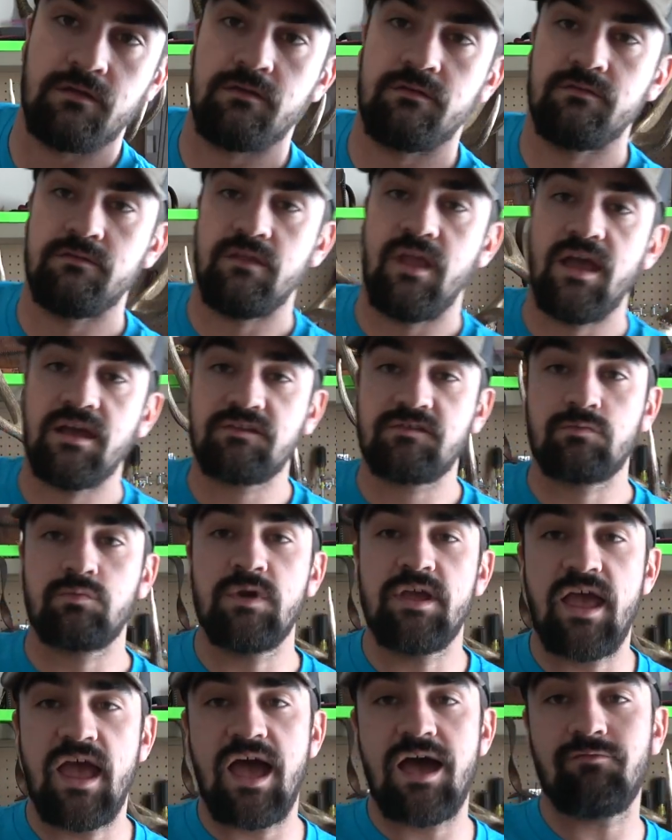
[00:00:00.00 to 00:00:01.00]
Next,
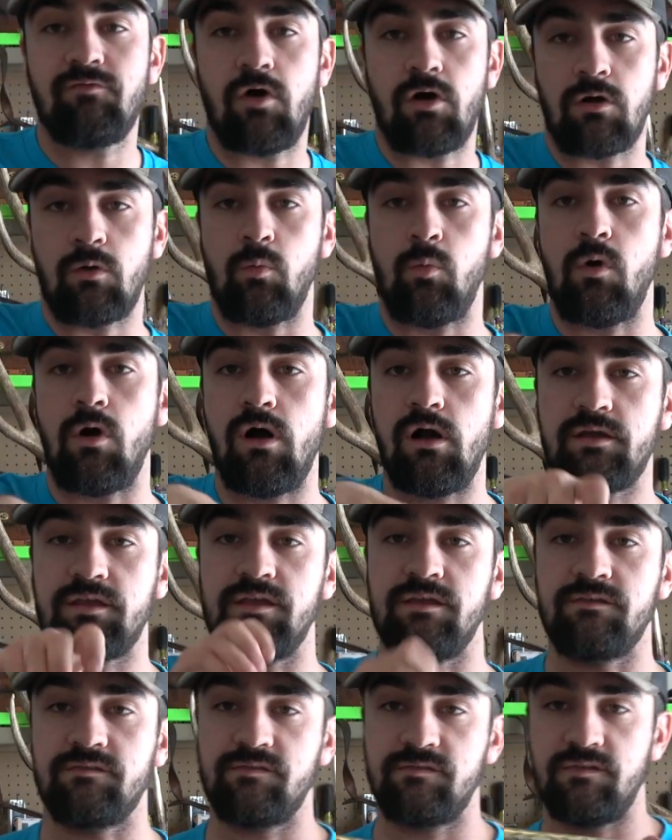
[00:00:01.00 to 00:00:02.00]
we have our
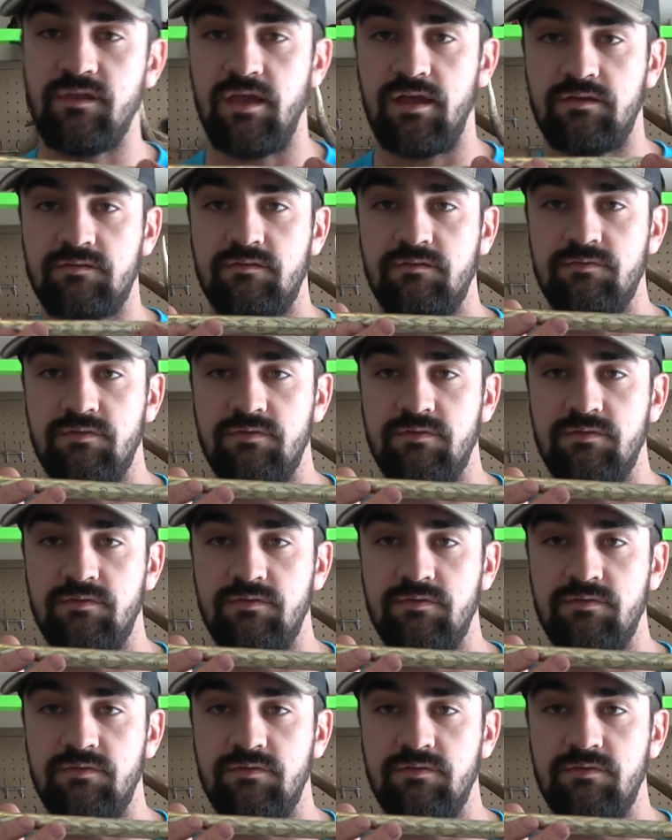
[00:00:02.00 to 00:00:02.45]
walking sticks.